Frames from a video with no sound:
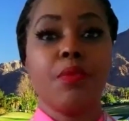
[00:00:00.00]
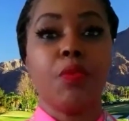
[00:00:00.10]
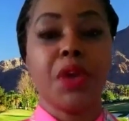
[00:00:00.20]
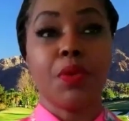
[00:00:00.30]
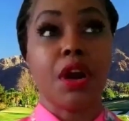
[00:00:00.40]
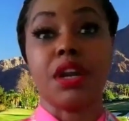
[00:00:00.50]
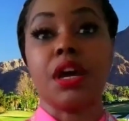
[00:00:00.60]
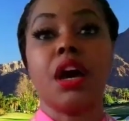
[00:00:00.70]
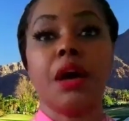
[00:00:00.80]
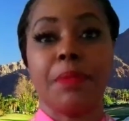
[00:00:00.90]
we were
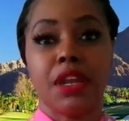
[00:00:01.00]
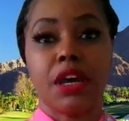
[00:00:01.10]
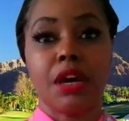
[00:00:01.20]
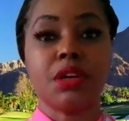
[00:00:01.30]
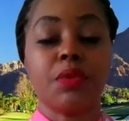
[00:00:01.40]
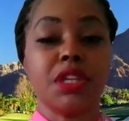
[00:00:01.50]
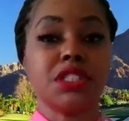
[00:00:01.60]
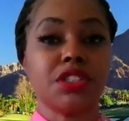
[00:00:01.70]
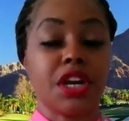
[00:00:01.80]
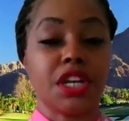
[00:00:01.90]
on an up and up. So
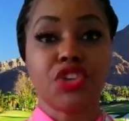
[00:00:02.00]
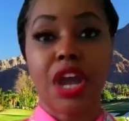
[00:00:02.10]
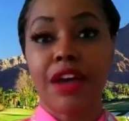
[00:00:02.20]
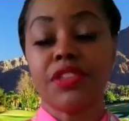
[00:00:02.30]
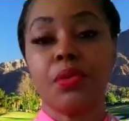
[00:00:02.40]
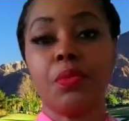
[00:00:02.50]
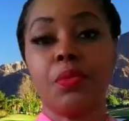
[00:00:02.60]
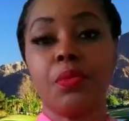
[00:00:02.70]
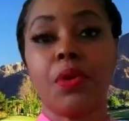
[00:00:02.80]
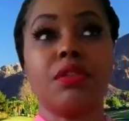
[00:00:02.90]
we started traveling the
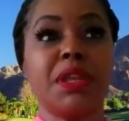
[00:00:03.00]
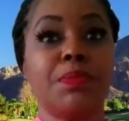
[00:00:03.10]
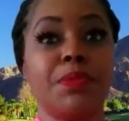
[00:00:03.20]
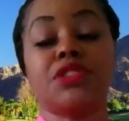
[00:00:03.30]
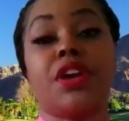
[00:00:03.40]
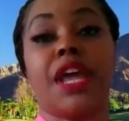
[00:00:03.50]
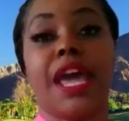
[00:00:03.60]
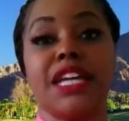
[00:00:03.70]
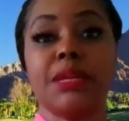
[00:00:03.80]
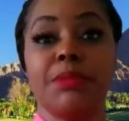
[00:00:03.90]
world. People
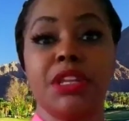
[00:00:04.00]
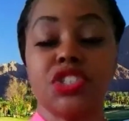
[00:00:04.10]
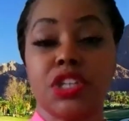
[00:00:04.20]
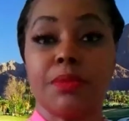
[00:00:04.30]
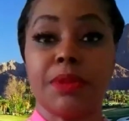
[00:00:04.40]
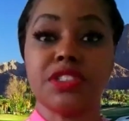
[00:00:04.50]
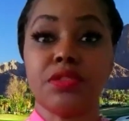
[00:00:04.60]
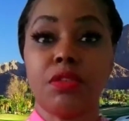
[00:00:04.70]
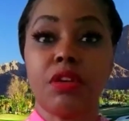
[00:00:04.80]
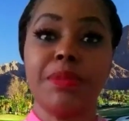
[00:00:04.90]
started asking me to share my
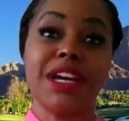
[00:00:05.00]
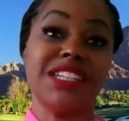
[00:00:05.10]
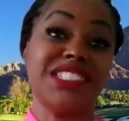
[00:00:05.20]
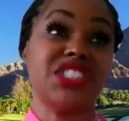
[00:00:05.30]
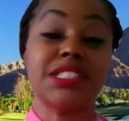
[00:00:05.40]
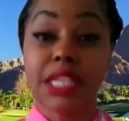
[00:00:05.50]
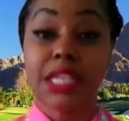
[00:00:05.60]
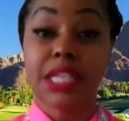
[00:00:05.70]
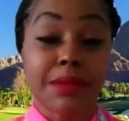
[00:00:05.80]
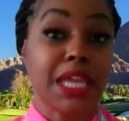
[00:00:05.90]
story because it just
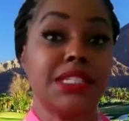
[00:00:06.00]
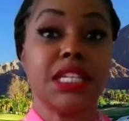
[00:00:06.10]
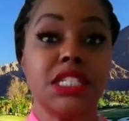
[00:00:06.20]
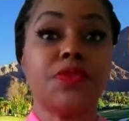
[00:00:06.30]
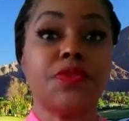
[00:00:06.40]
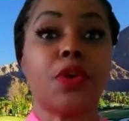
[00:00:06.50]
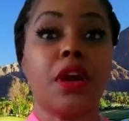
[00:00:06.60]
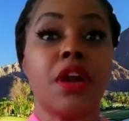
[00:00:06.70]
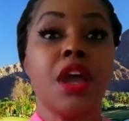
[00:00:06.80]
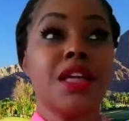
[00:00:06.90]
didn't make sense
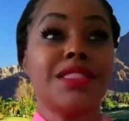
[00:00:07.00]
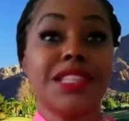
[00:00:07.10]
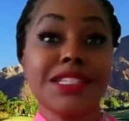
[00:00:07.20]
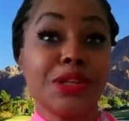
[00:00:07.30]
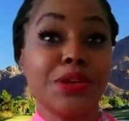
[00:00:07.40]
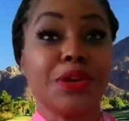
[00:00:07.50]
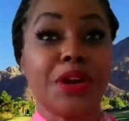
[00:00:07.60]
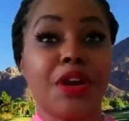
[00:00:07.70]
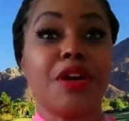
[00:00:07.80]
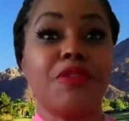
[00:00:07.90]
for this little
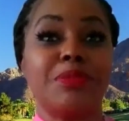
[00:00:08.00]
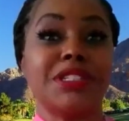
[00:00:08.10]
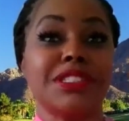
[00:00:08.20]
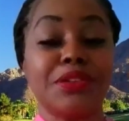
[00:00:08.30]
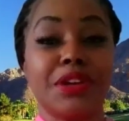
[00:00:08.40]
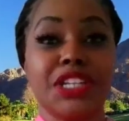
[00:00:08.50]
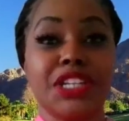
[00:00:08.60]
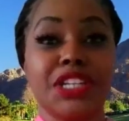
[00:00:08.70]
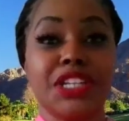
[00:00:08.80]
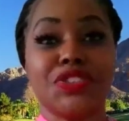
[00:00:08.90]
girl from this little
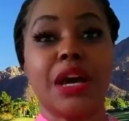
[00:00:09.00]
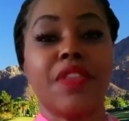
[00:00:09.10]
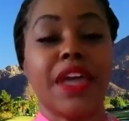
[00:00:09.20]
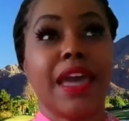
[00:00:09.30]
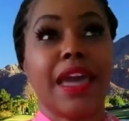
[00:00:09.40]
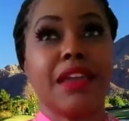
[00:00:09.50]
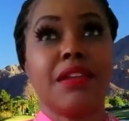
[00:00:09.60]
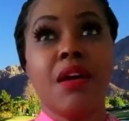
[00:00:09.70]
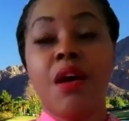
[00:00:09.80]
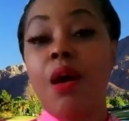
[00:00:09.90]
country town that
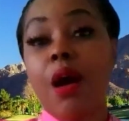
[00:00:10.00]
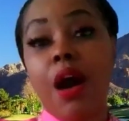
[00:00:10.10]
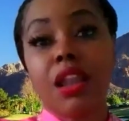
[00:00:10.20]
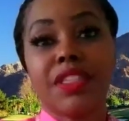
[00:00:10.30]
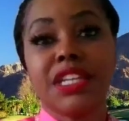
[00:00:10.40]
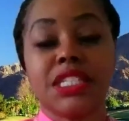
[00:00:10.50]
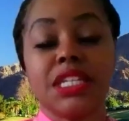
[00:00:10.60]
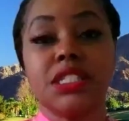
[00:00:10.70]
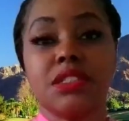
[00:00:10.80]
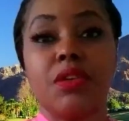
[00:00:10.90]
had all of these
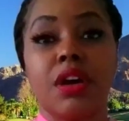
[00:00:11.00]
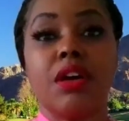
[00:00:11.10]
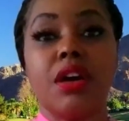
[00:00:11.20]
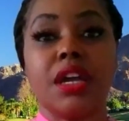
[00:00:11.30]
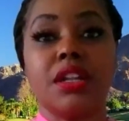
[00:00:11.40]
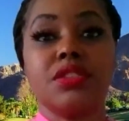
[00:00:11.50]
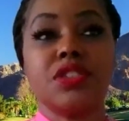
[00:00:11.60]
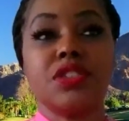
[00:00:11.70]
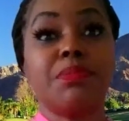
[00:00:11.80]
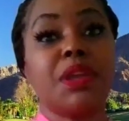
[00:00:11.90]
things going on
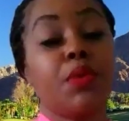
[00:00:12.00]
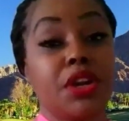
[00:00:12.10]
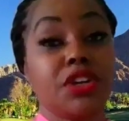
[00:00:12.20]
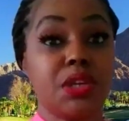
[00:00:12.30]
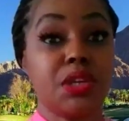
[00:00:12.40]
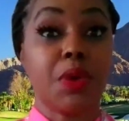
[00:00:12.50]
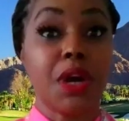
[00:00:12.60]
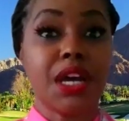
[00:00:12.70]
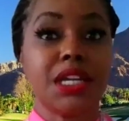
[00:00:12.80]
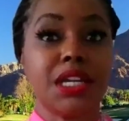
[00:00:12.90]
to be where she
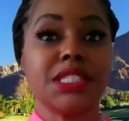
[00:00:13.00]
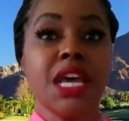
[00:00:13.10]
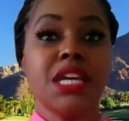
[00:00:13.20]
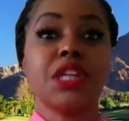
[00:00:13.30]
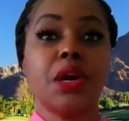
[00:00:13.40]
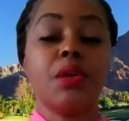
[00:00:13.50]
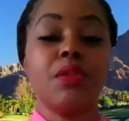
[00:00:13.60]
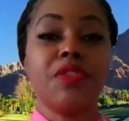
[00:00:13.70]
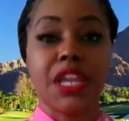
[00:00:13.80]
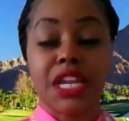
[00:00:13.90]
was.
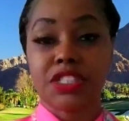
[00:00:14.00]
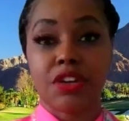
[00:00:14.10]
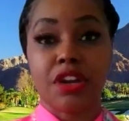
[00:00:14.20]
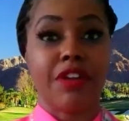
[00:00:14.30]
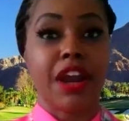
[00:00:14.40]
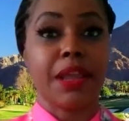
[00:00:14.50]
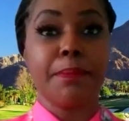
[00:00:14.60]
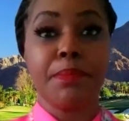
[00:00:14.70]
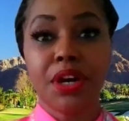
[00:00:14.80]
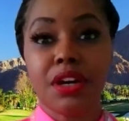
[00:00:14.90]
So then I started
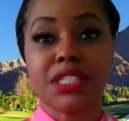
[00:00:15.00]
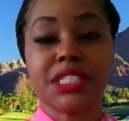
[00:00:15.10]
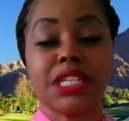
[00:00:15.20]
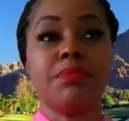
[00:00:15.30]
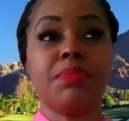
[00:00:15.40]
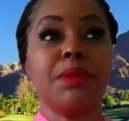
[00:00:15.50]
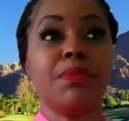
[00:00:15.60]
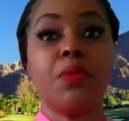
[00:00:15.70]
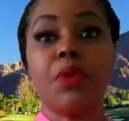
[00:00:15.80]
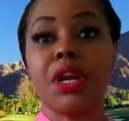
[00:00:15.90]
writing books and
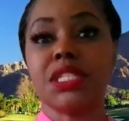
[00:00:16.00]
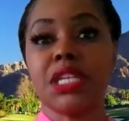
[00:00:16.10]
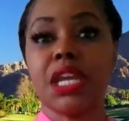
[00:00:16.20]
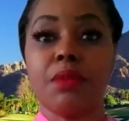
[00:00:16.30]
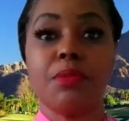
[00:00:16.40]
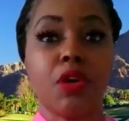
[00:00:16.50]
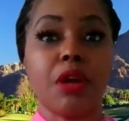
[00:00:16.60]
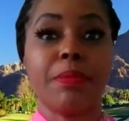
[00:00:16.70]
people wanted to hear more